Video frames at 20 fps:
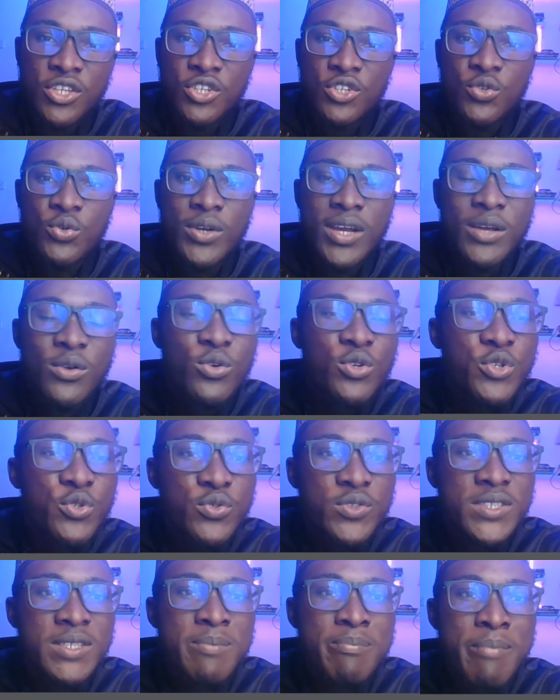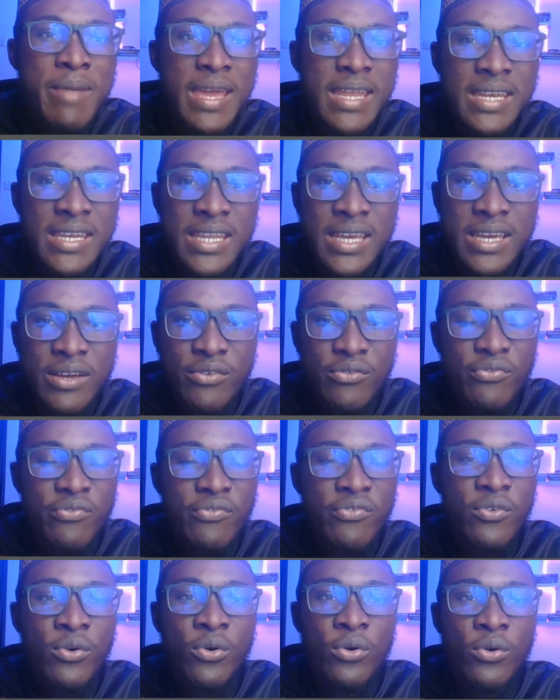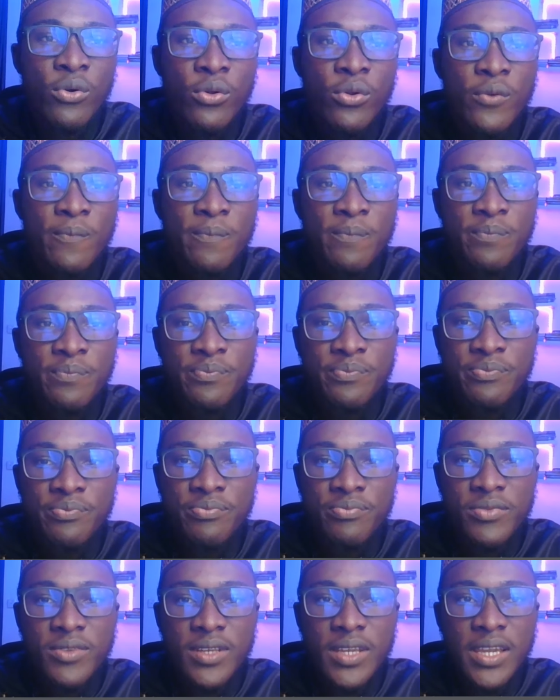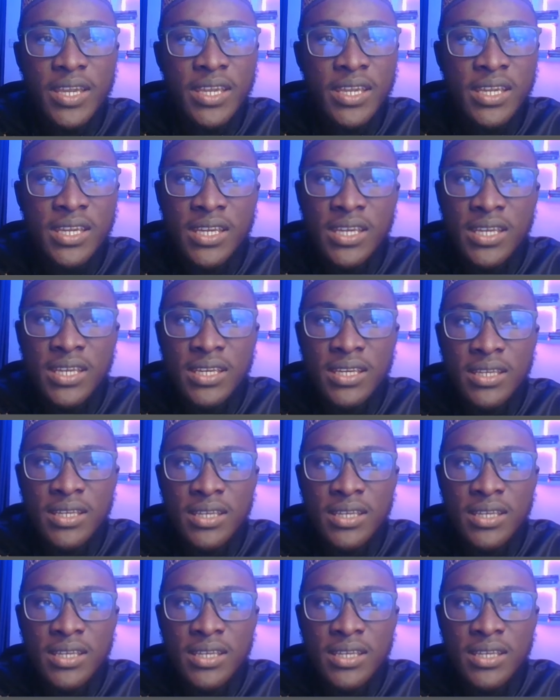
you cannot use man for any